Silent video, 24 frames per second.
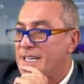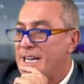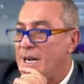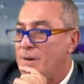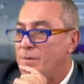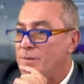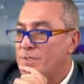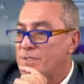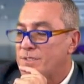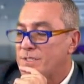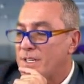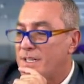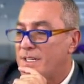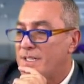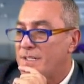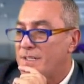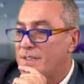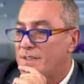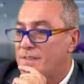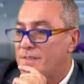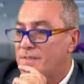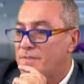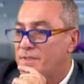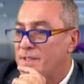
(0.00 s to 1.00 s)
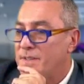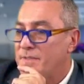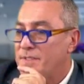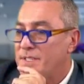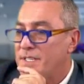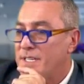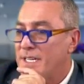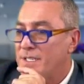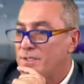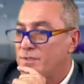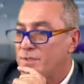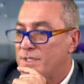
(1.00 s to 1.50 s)
I would say,
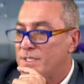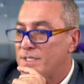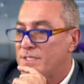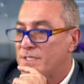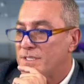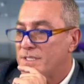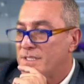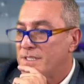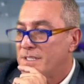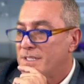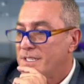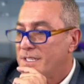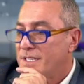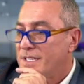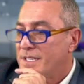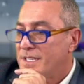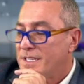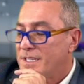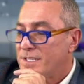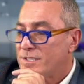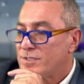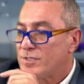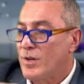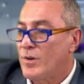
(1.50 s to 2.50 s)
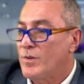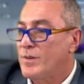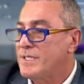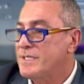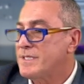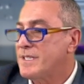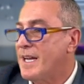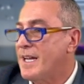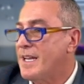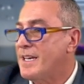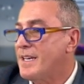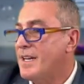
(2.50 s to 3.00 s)
50 entries. So he's
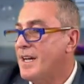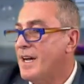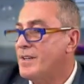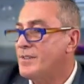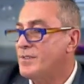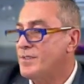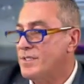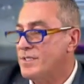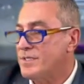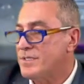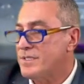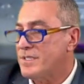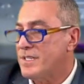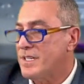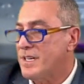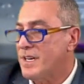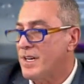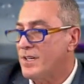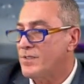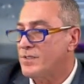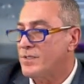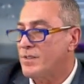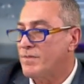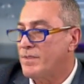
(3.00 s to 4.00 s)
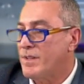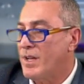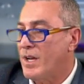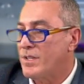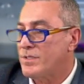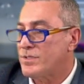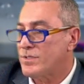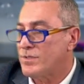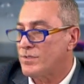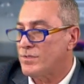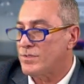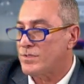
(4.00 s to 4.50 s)
got hundreds and hundreds of
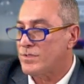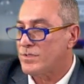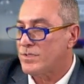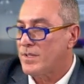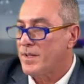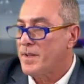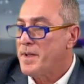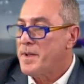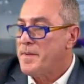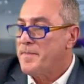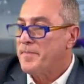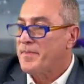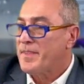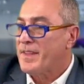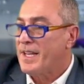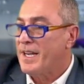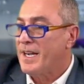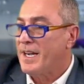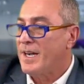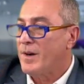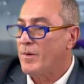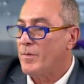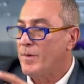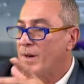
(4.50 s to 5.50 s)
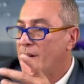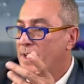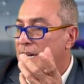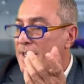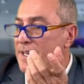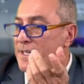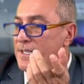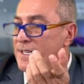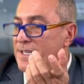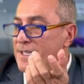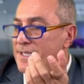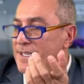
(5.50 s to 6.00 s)
lawsuits.
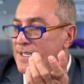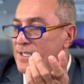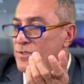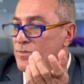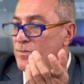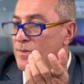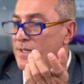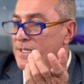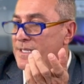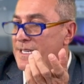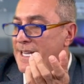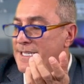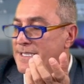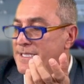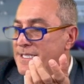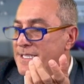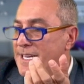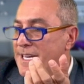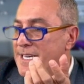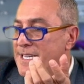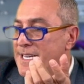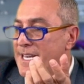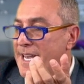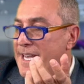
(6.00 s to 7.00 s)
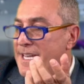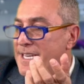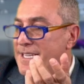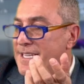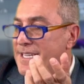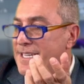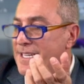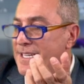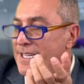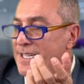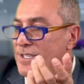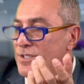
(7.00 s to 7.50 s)
And here's one, 1988,
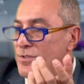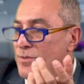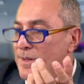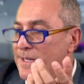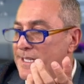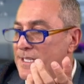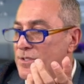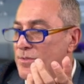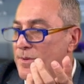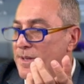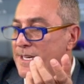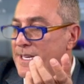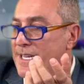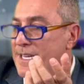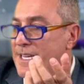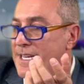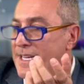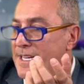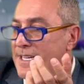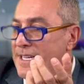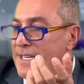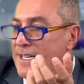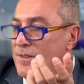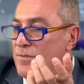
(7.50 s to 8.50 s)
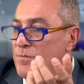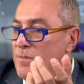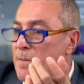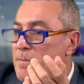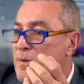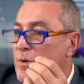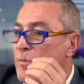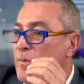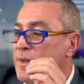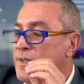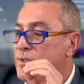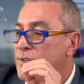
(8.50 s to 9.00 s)
2020.
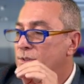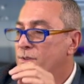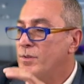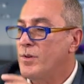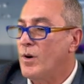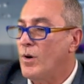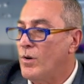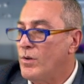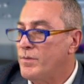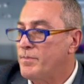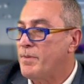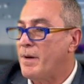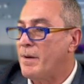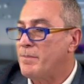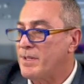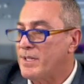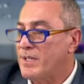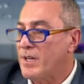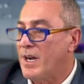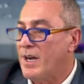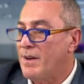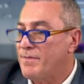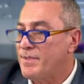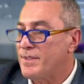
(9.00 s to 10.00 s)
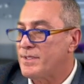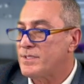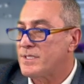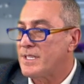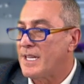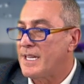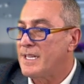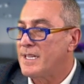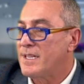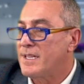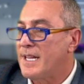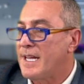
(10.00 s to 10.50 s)
Remember, when you hold public office,
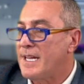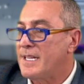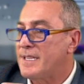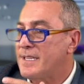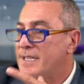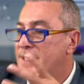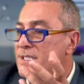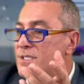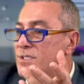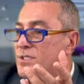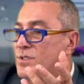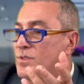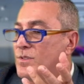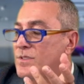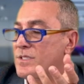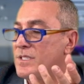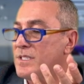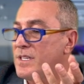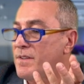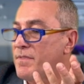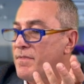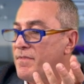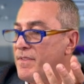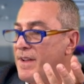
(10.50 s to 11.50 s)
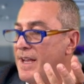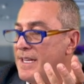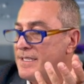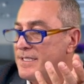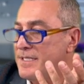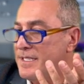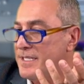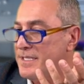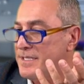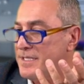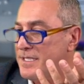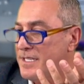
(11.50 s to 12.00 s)
they list you as a
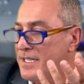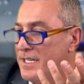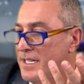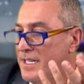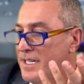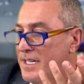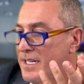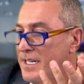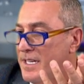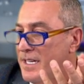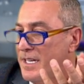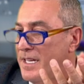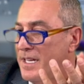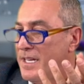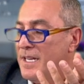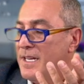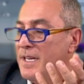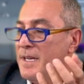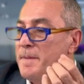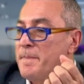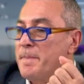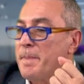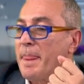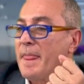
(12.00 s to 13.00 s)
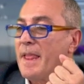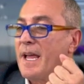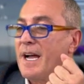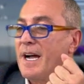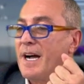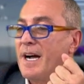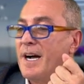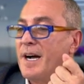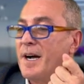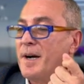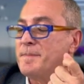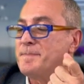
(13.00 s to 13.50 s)
defendant
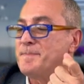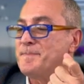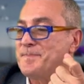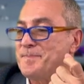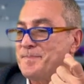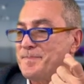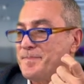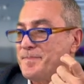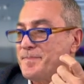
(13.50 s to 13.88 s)
um,